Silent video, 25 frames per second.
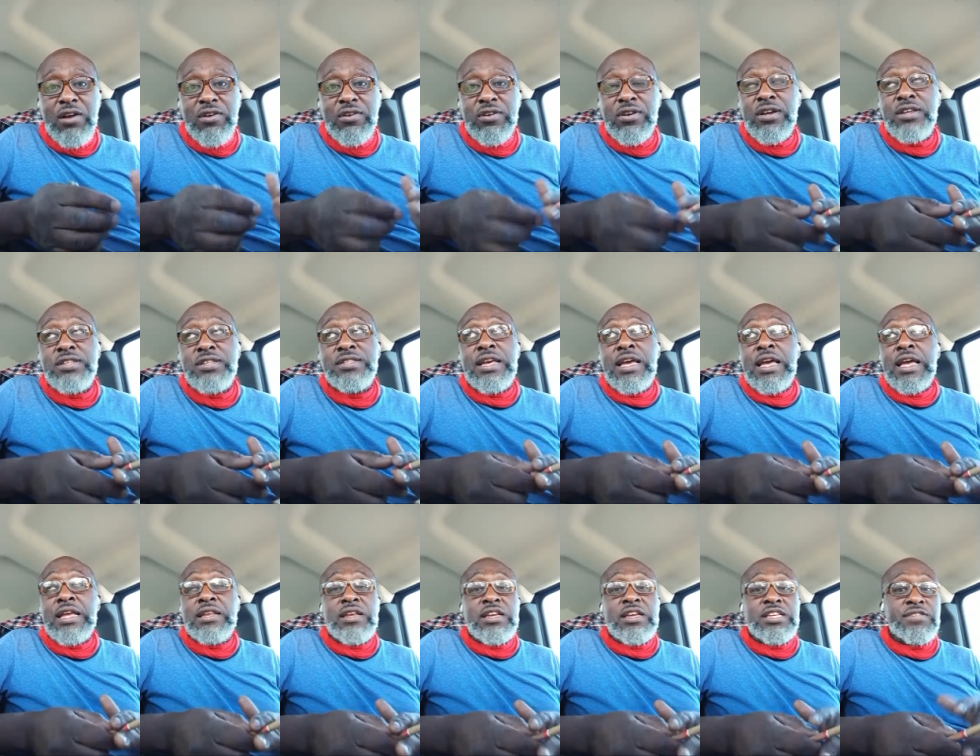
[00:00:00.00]
Because
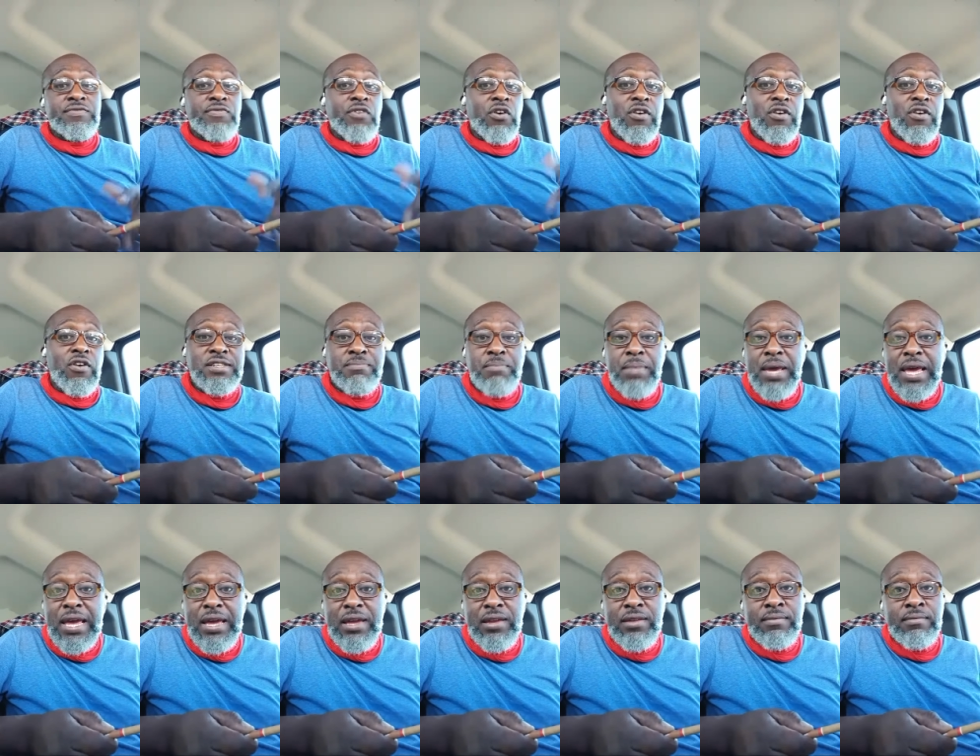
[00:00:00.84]
and as far as
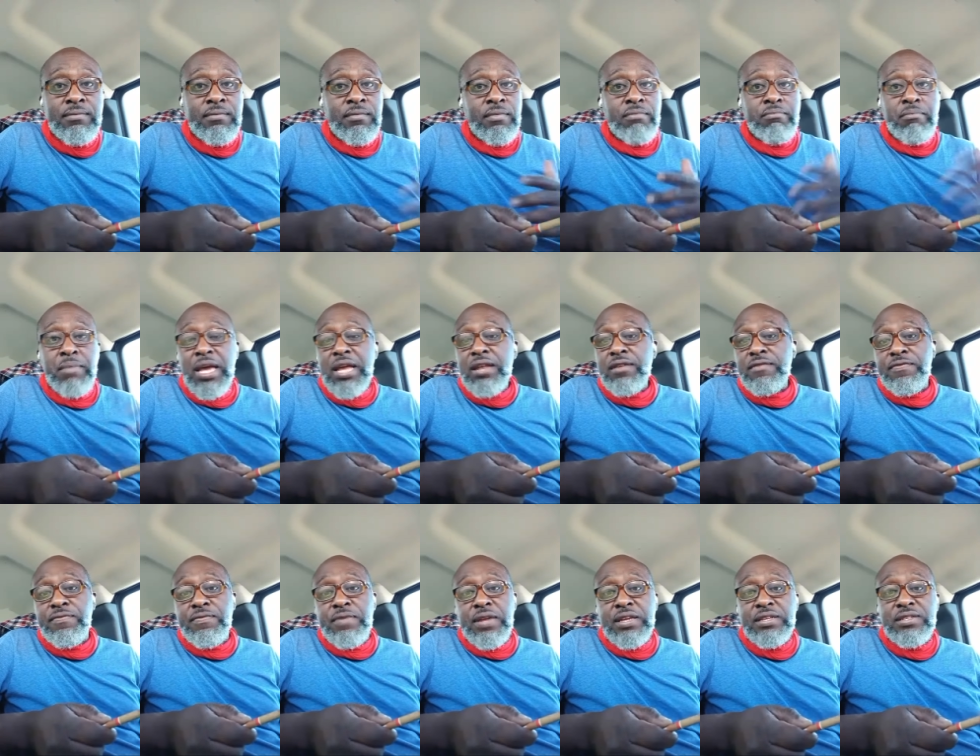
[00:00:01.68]
men, men,
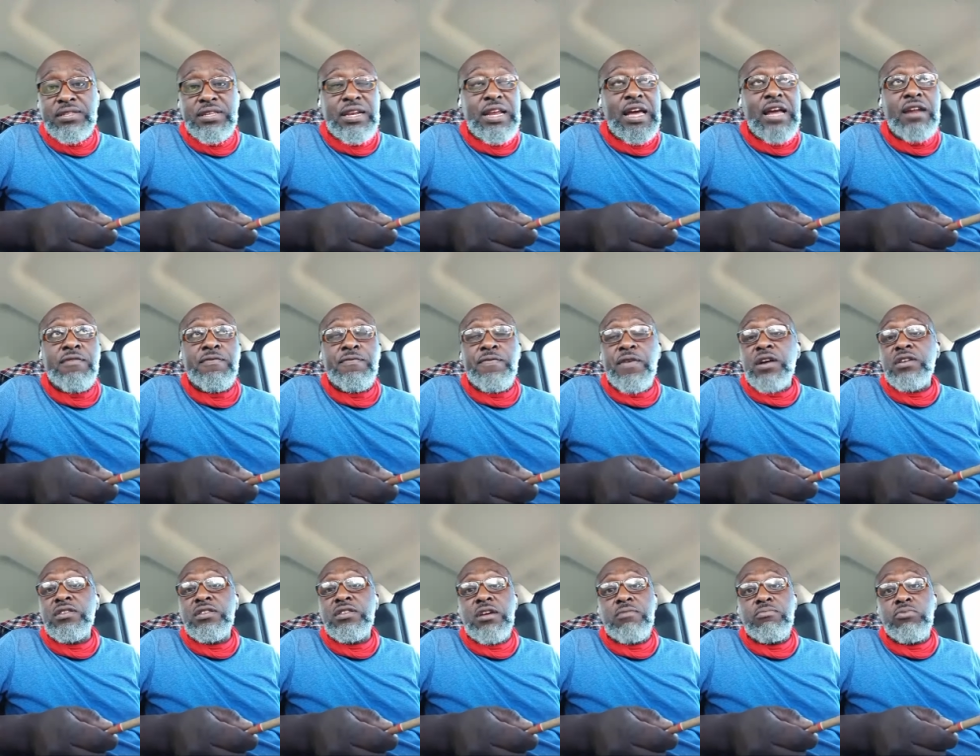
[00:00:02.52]
there's a lot of
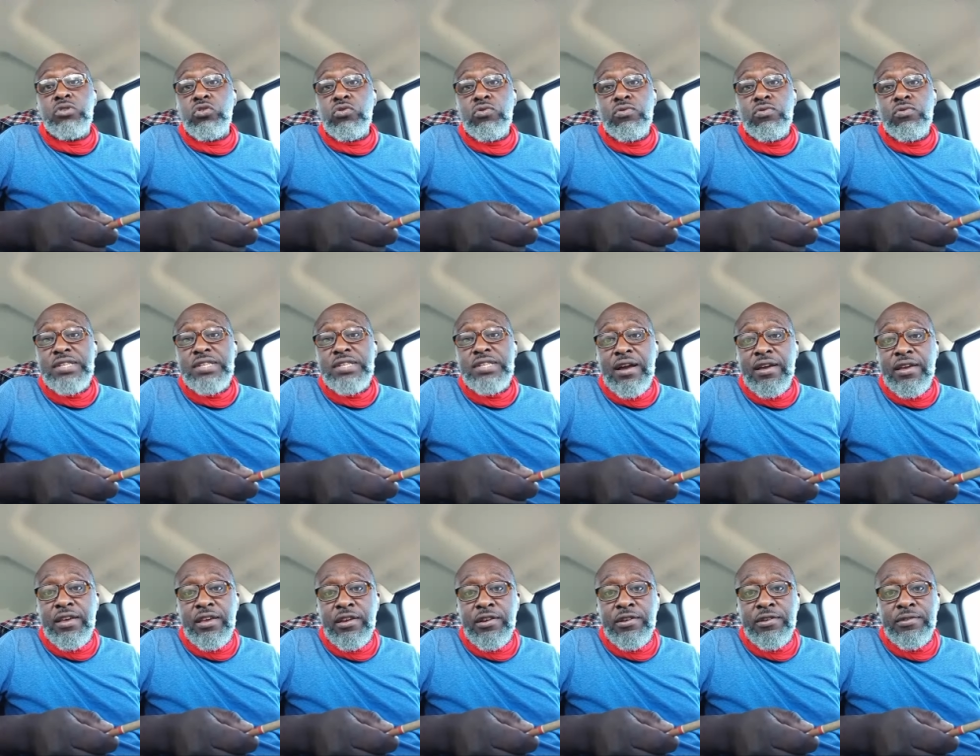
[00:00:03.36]
fucked up dudes out
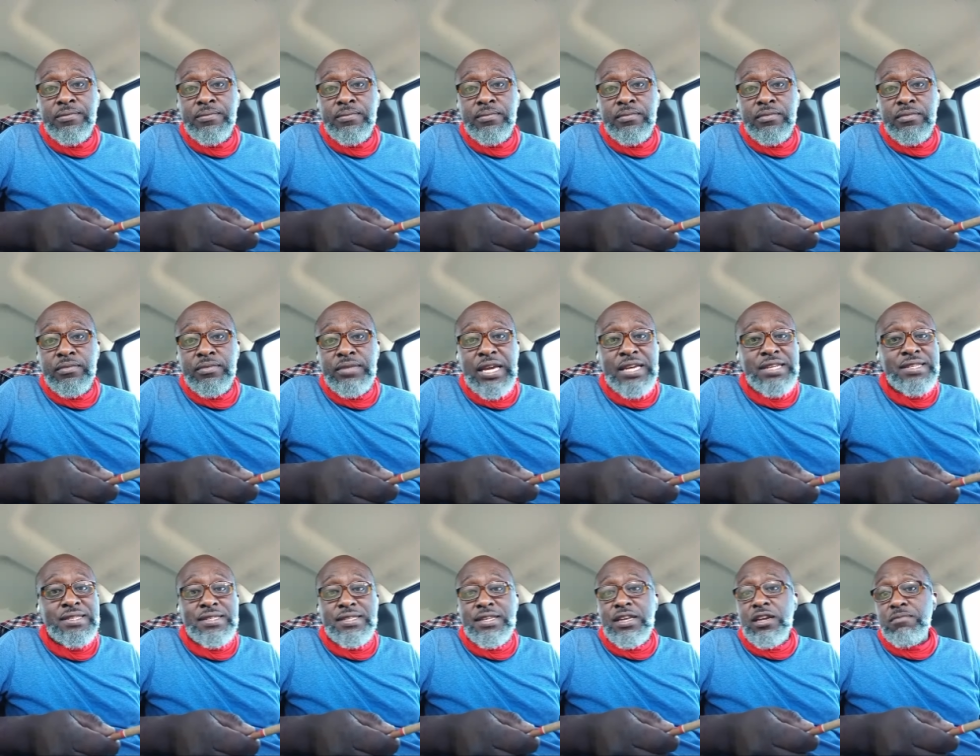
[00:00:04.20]
here. They
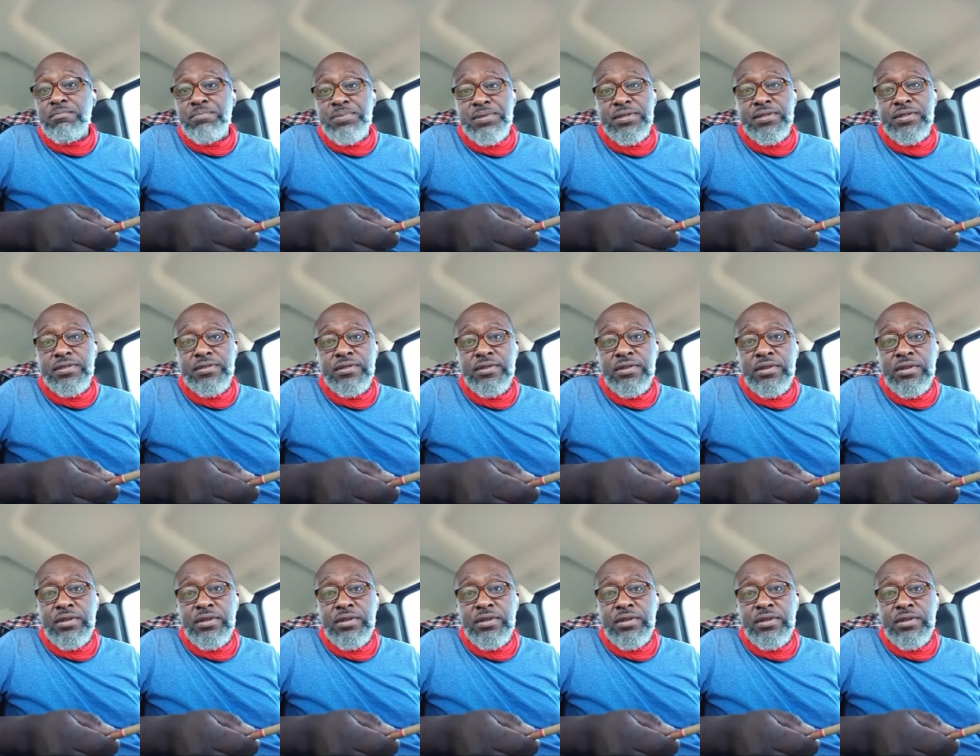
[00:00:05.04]
simps.